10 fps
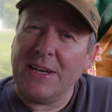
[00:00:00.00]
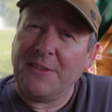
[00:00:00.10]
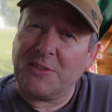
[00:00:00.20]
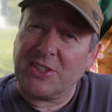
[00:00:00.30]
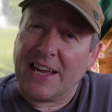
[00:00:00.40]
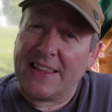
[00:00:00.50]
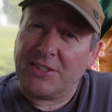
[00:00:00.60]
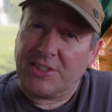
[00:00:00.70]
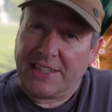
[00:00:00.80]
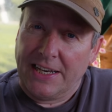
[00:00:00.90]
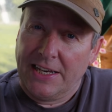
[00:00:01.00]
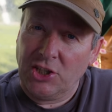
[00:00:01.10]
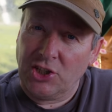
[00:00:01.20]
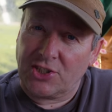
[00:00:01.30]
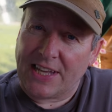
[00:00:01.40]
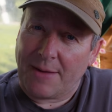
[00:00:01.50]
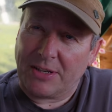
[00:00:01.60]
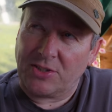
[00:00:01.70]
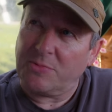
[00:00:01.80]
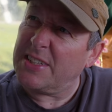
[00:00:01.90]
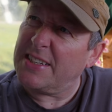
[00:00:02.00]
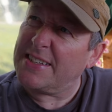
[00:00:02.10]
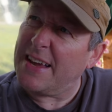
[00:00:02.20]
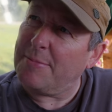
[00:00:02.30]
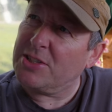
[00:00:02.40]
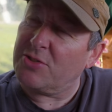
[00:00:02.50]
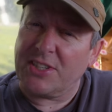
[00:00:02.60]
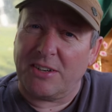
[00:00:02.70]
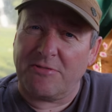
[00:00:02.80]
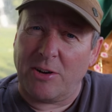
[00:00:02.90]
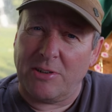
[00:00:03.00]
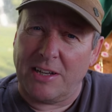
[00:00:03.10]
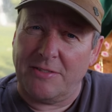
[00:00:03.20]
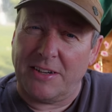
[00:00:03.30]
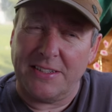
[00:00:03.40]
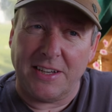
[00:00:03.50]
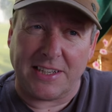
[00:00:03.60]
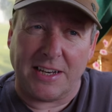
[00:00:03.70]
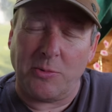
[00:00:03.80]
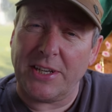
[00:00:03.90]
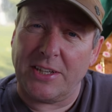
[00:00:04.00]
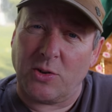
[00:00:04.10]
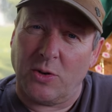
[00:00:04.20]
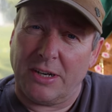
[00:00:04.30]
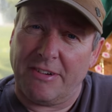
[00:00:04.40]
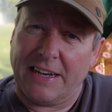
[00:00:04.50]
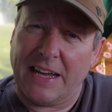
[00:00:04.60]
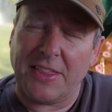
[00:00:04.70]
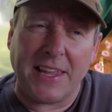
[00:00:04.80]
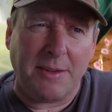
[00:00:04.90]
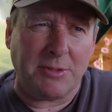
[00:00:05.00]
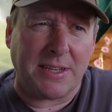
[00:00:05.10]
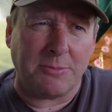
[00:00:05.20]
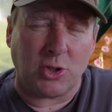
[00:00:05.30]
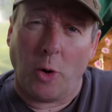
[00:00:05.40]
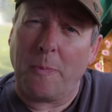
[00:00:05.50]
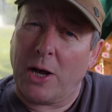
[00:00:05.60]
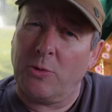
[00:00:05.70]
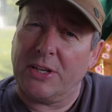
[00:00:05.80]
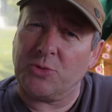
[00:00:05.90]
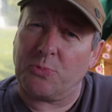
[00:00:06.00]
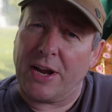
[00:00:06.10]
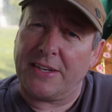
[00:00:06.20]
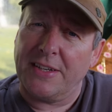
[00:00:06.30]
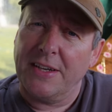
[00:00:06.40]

Well, I have to say, that is a delicious sandwich. Was it a sandwich or was it a rollover? I don't know what you'd call it, really. I think it was some sort of Polish bread.